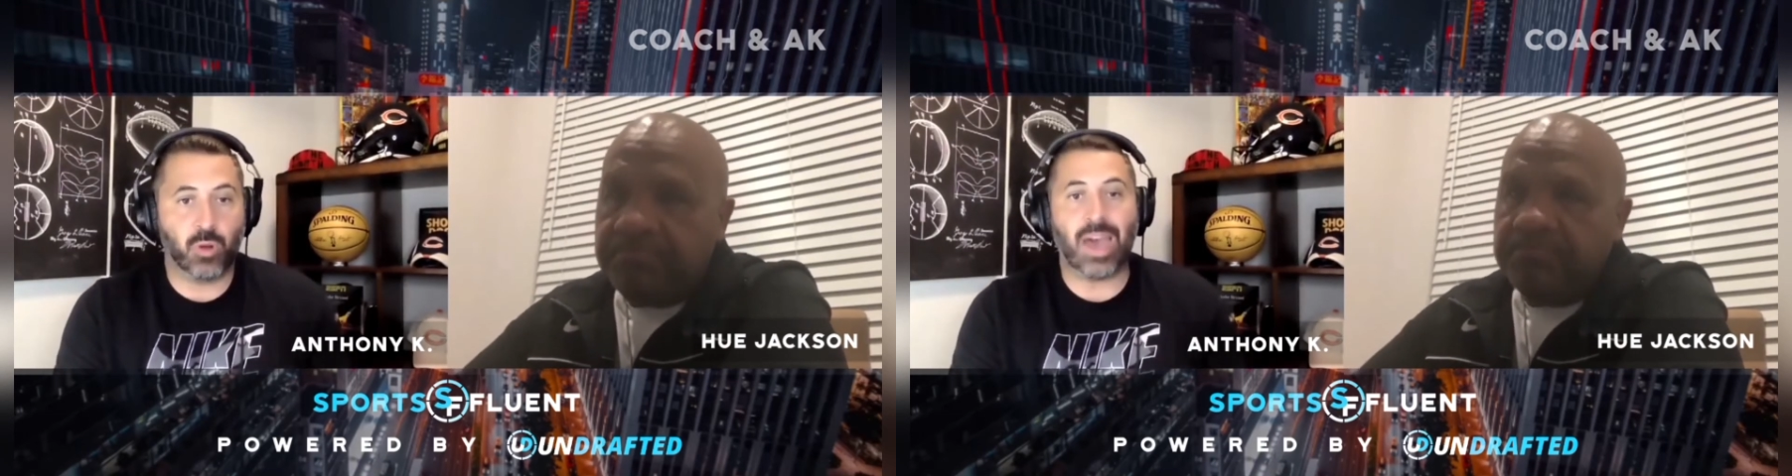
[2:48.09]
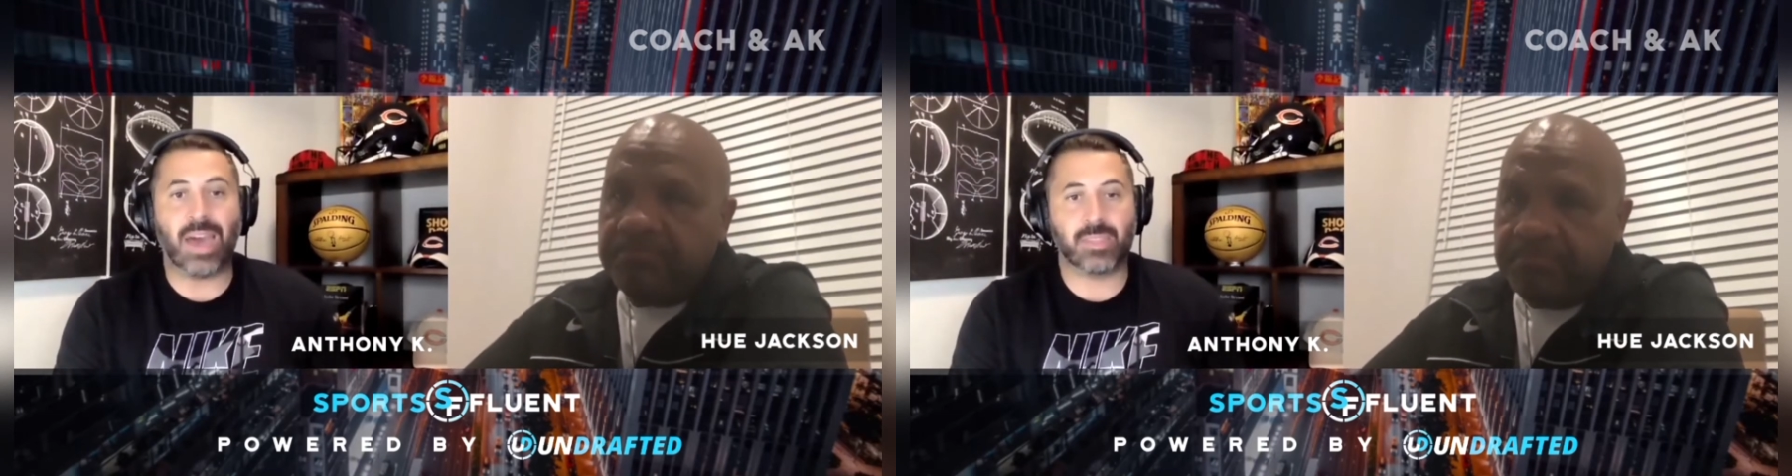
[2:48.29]

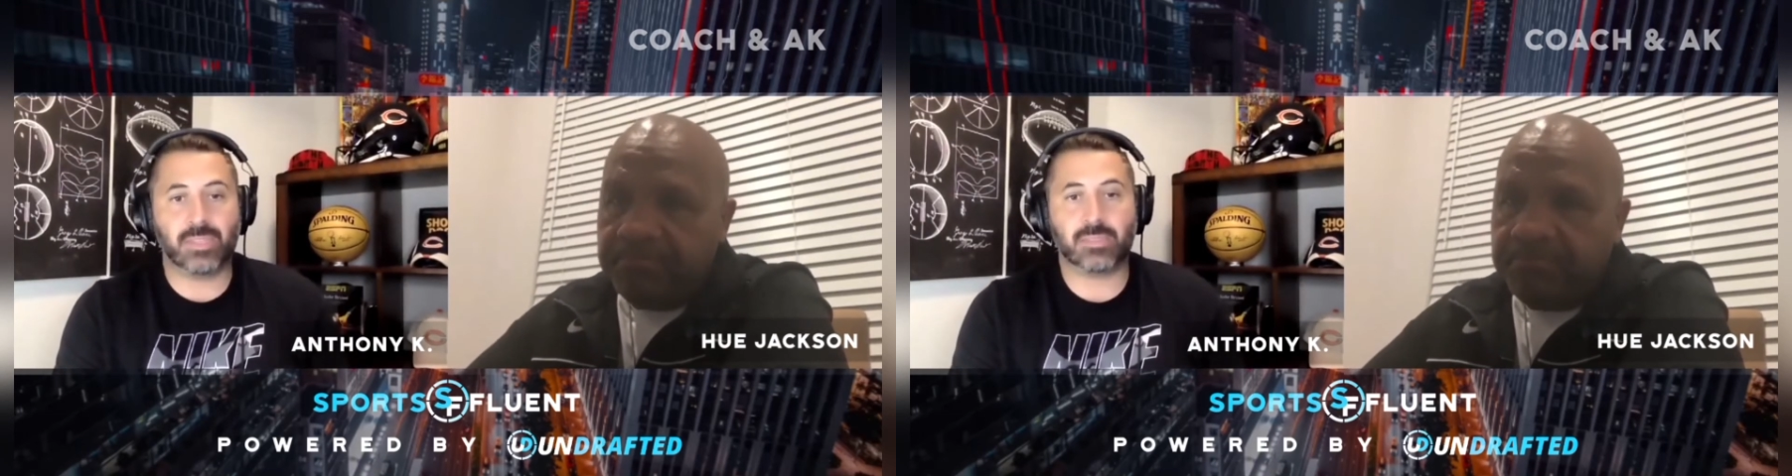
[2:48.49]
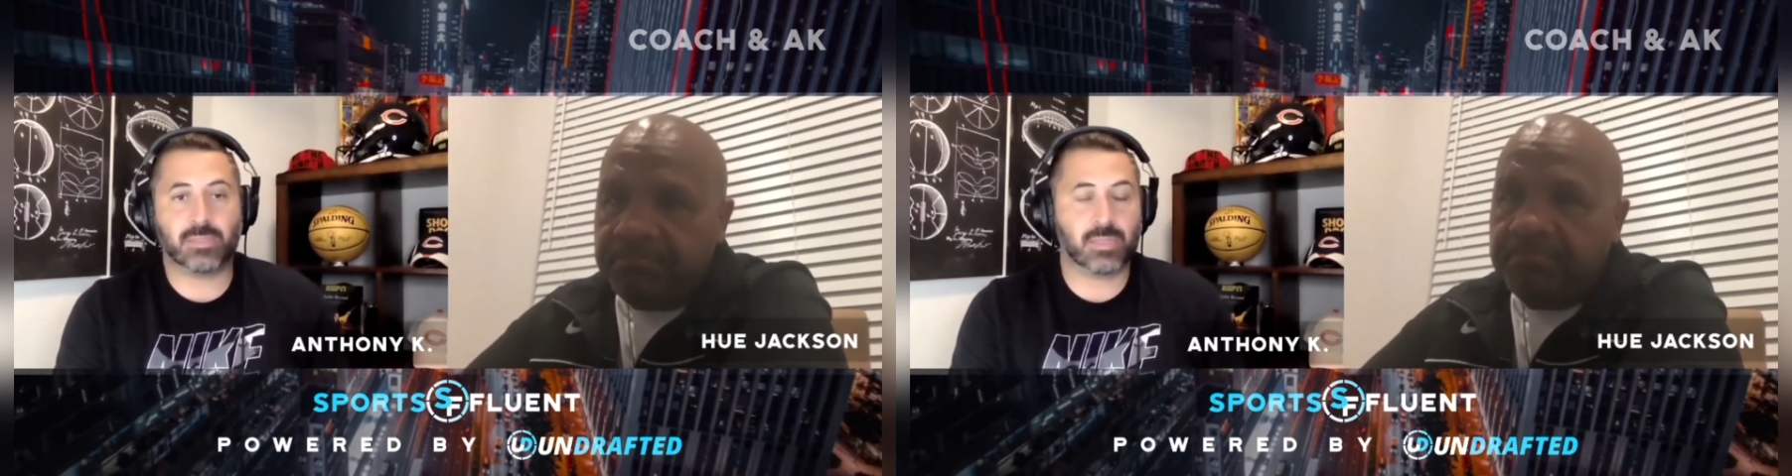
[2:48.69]

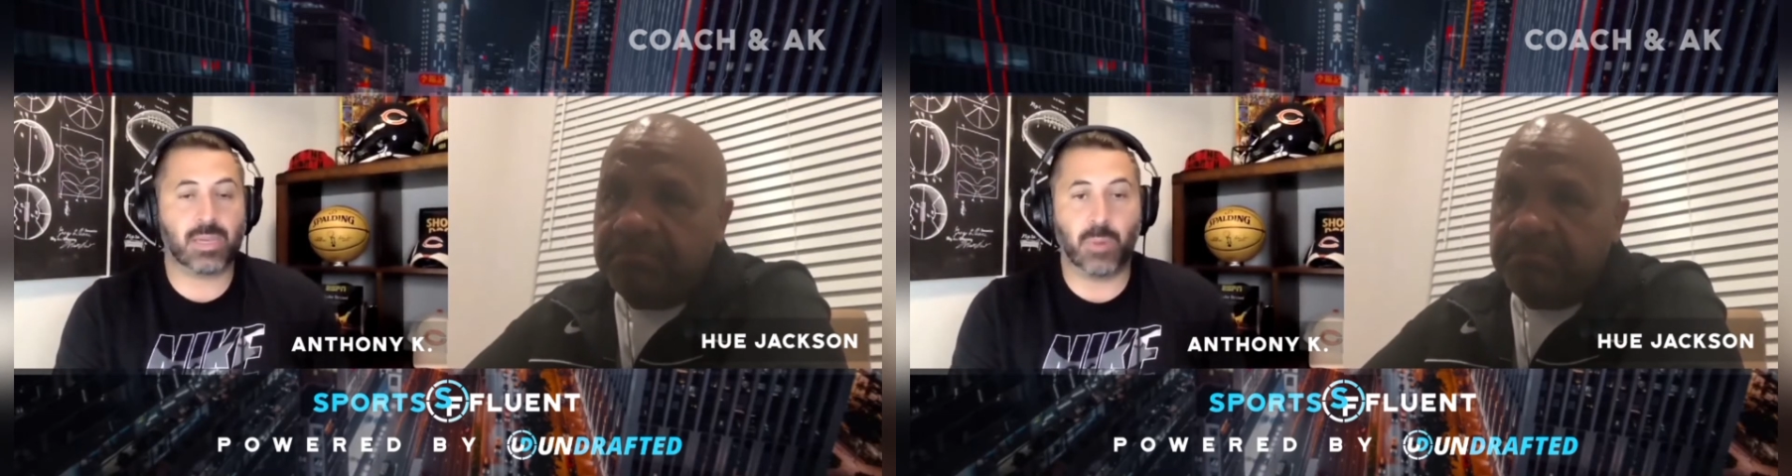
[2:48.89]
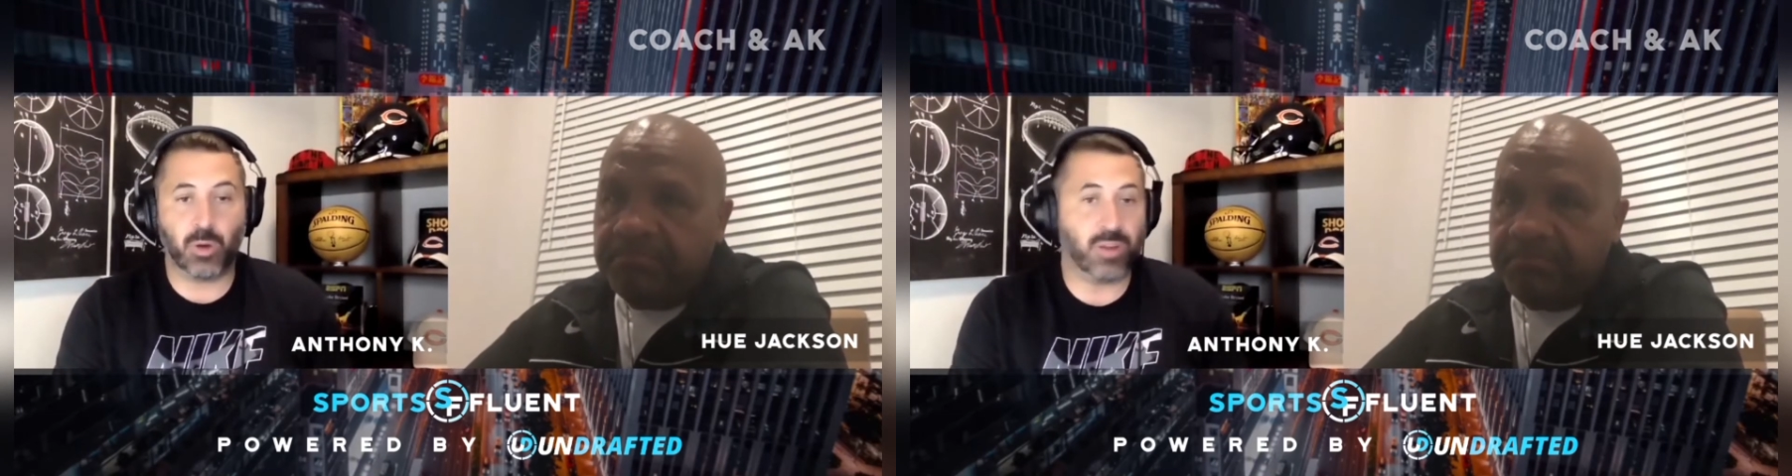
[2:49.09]
athletes to
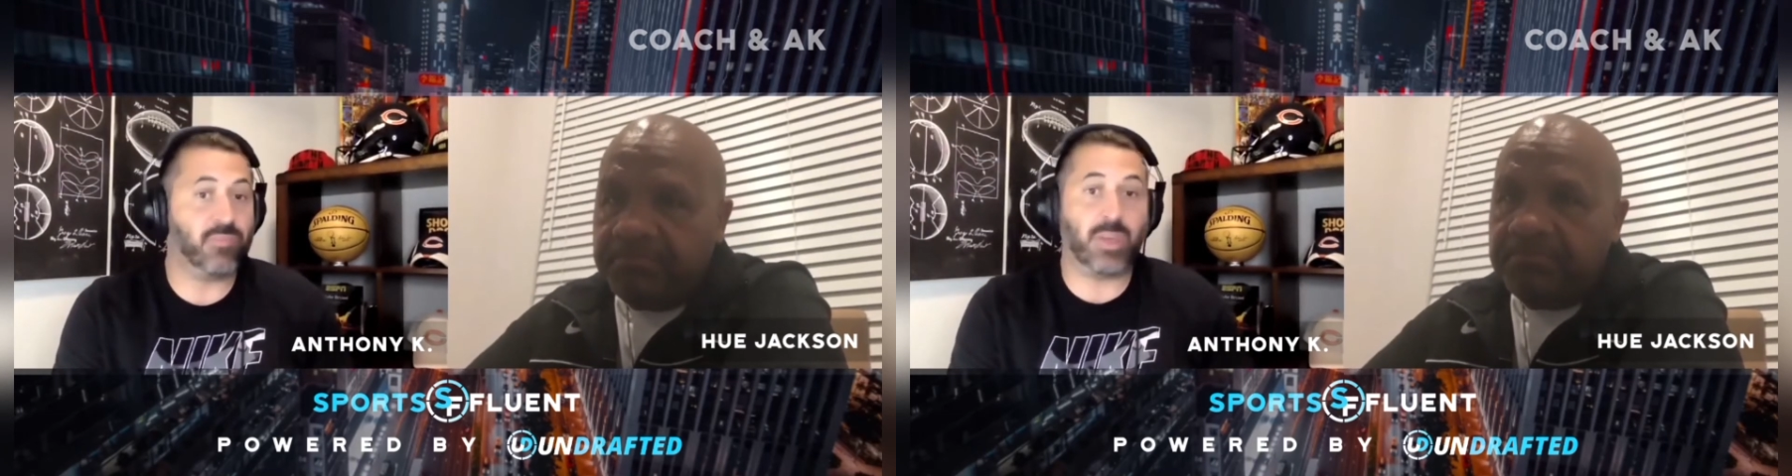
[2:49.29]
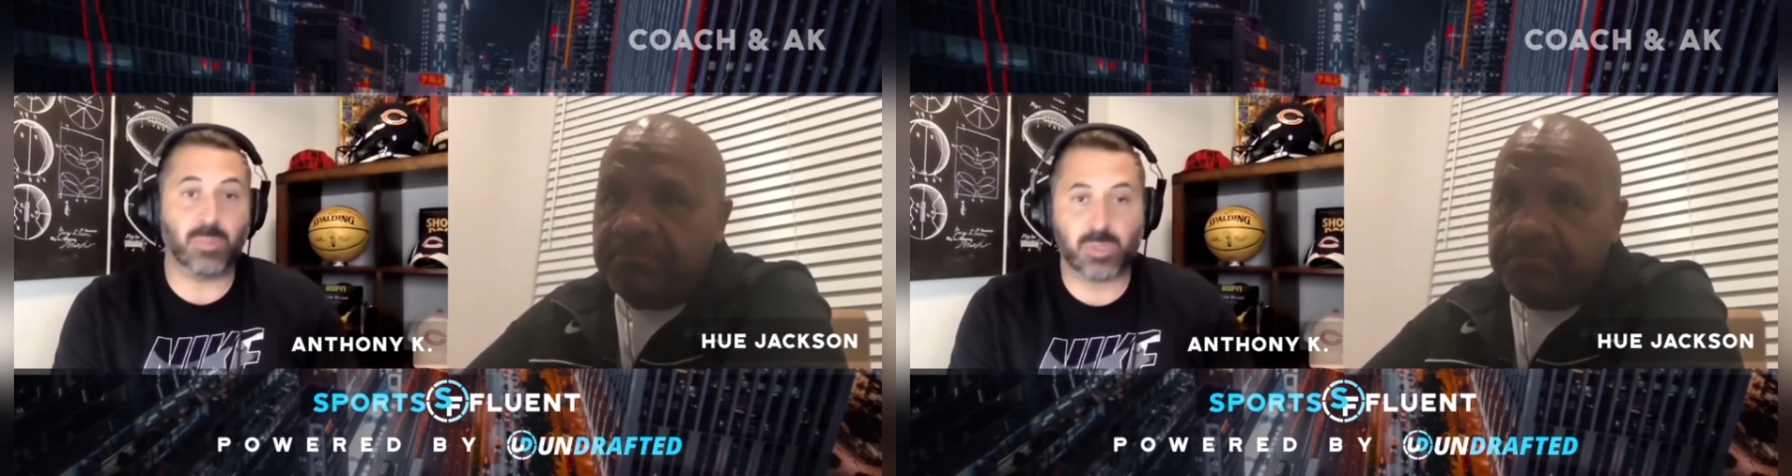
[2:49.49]
come out and
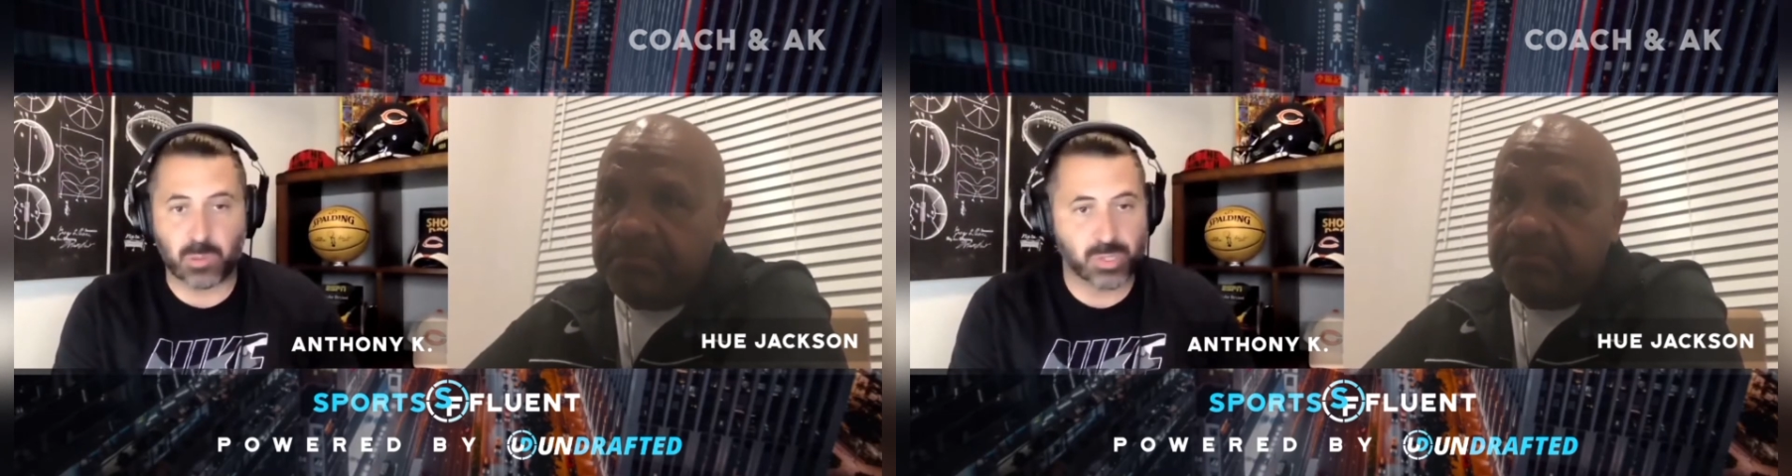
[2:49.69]
famous people